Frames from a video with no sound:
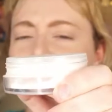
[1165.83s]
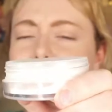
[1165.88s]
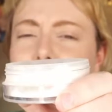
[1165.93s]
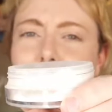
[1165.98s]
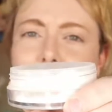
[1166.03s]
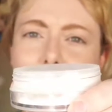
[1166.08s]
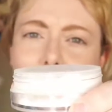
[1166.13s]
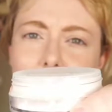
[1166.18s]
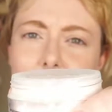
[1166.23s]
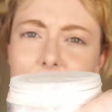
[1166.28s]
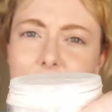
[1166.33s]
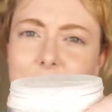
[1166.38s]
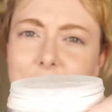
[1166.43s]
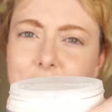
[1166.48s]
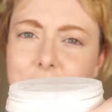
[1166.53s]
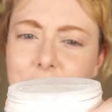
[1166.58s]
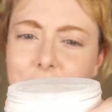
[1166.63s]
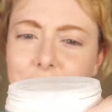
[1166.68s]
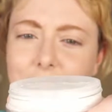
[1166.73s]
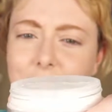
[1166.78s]
You know,
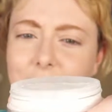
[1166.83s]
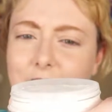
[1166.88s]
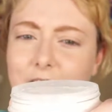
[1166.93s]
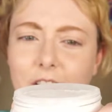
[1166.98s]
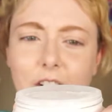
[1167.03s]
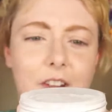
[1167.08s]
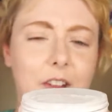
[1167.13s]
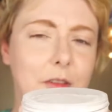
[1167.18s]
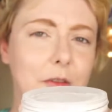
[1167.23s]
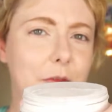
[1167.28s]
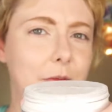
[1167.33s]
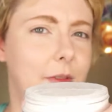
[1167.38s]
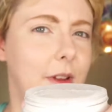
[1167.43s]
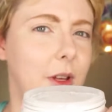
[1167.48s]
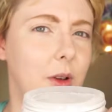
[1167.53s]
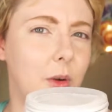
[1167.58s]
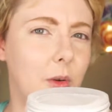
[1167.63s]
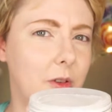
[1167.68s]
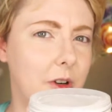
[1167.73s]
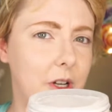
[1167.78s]
it doesn't
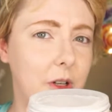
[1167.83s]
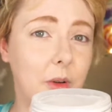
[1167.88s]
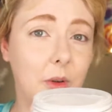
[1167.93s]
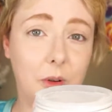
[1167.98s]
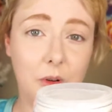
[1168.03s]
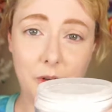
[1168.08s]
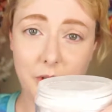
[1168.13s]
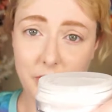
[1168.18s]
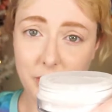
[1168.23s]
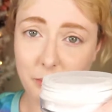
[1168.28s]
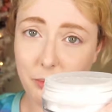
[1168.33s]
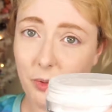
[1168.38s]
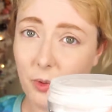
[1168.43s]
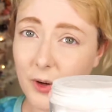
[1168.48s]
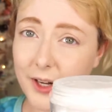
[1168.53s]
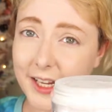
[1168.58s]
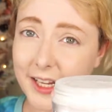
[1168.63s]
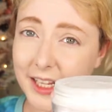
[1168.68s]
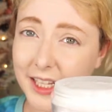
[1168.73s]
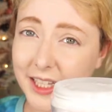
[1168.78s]
feel real good to
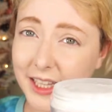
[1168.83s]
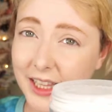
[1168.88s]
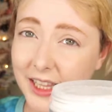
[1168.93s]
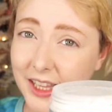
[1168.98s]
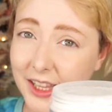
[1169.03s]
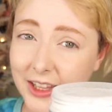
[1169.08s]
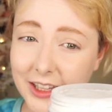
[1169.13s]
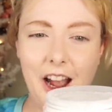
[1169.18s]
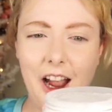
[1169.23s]
breathe.